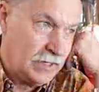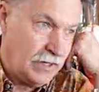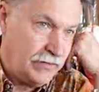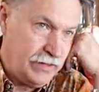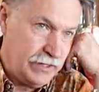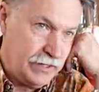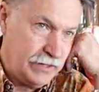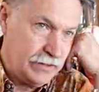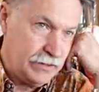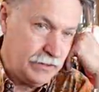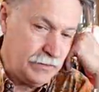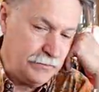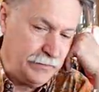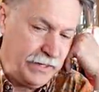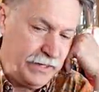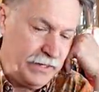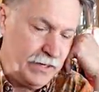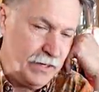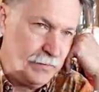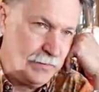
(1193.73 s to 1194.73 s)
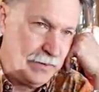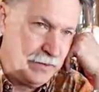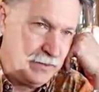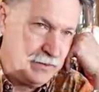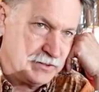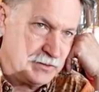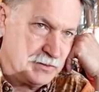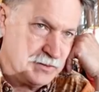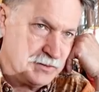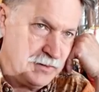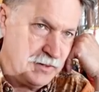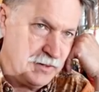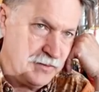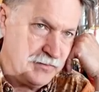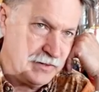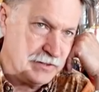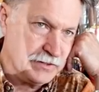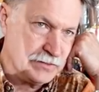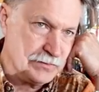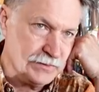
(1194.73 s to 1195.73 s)
I think Pico Perch was one of
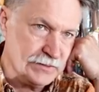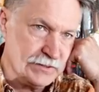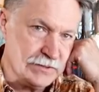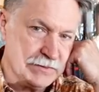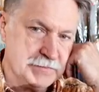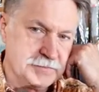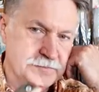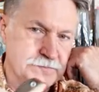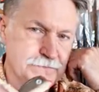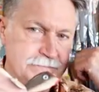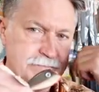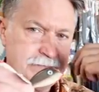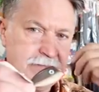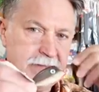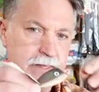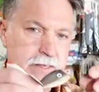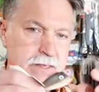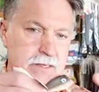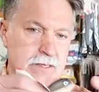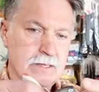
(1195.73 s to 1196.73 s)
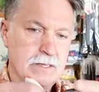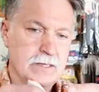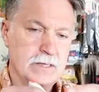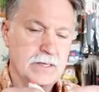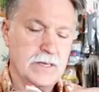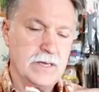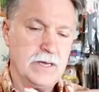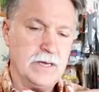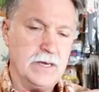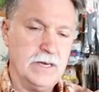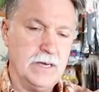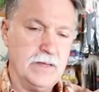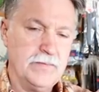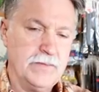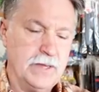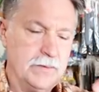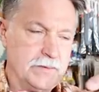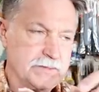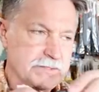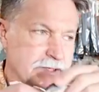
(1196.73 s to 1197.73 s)
the first ones. Uh,
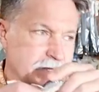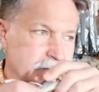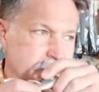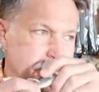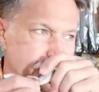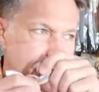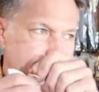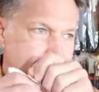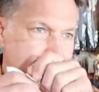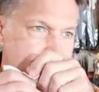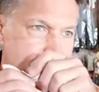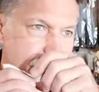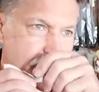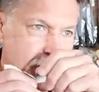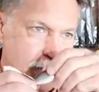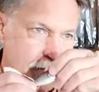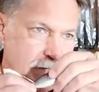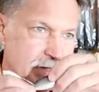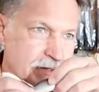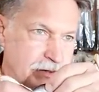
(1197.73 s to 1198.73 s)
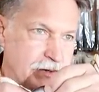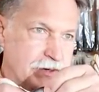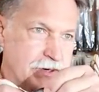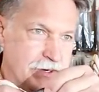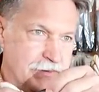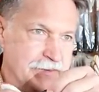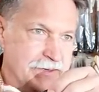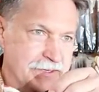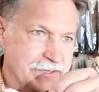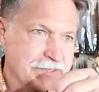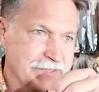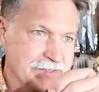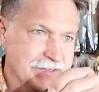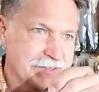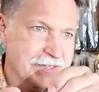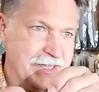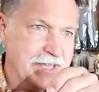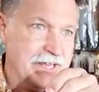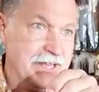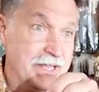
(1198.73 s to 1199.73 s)
that was a Padre Island Lure Company.
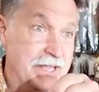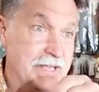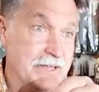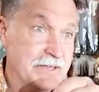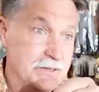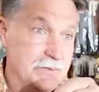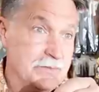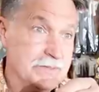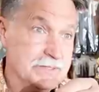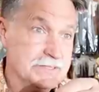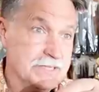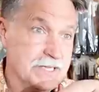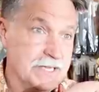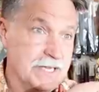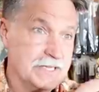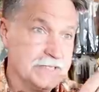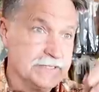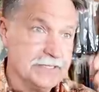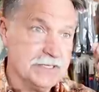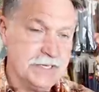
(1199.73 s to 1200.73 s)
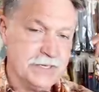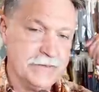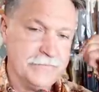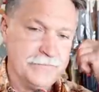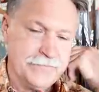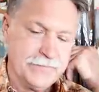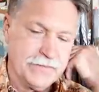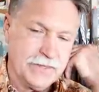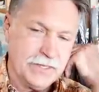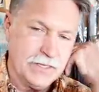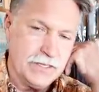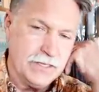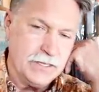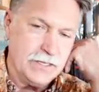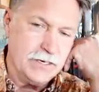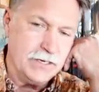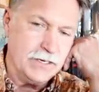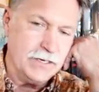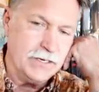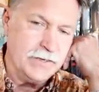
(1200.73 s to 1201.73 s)
Ed Hinkle was the guy's name.
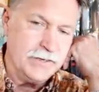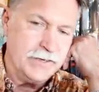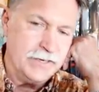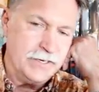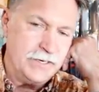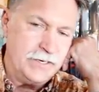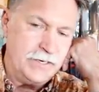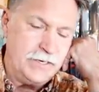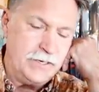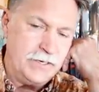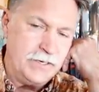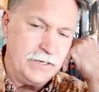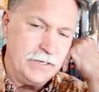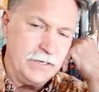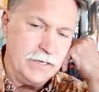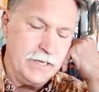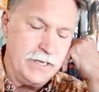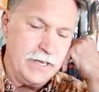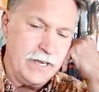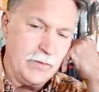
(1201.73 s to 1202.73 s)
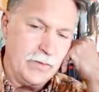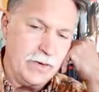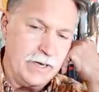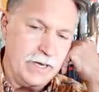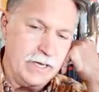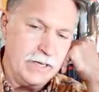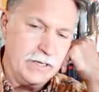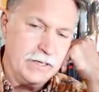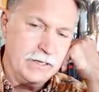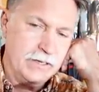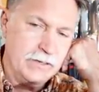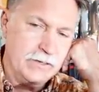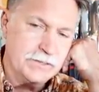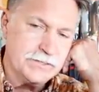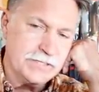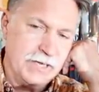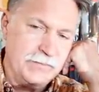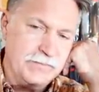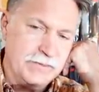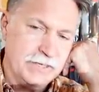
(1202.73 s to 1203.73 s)
And uh, anyway,
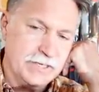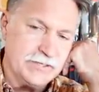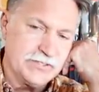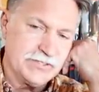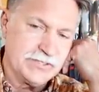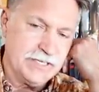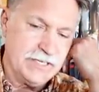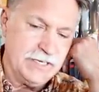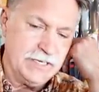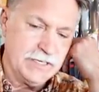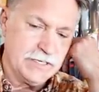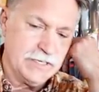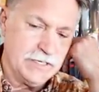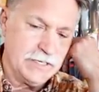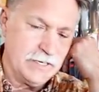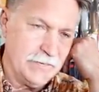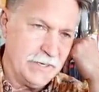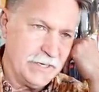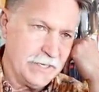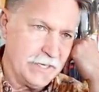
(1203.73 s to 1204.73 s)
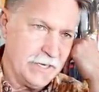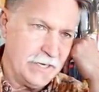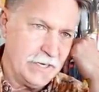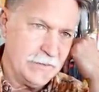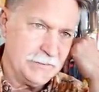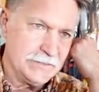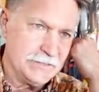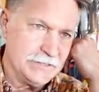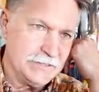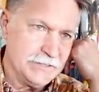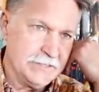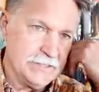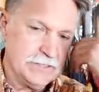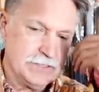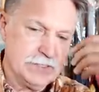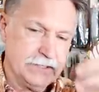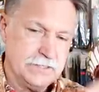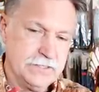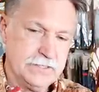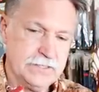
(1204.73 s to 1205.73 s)
something gets selling good, everybody copies it.
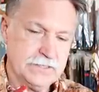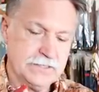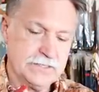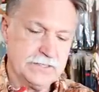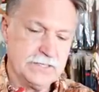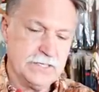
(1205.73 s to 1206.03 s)
And